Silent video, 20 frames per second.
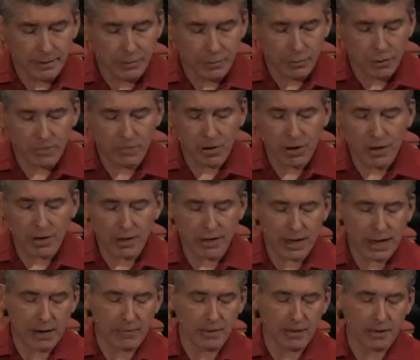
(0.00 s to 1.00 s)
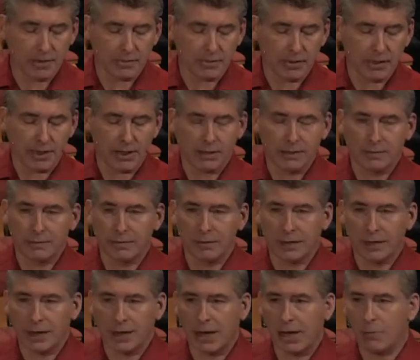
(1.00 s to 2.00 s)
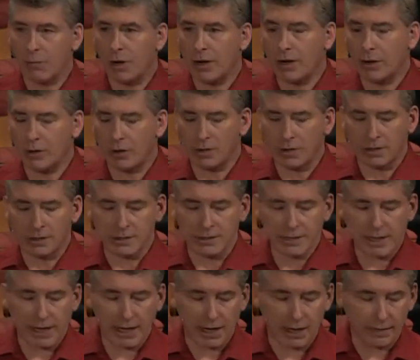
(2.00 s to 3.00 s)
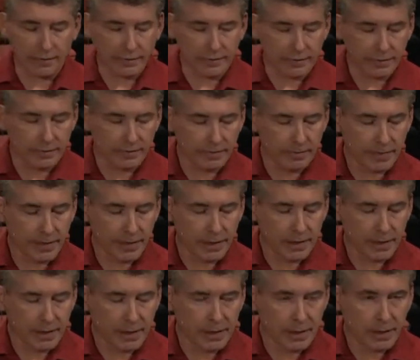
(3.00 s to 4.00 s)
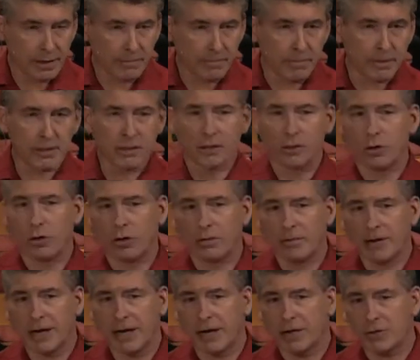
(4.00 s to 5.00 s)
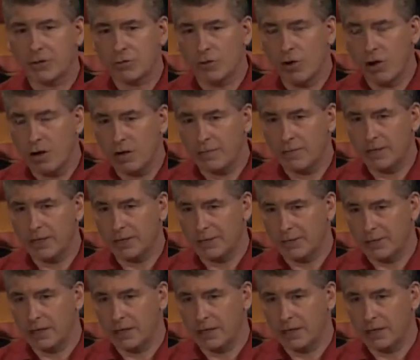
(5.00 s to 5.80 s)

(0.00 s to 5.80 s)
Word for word: we parted amicably, and I went on unsaved. But the Lord began drawing me to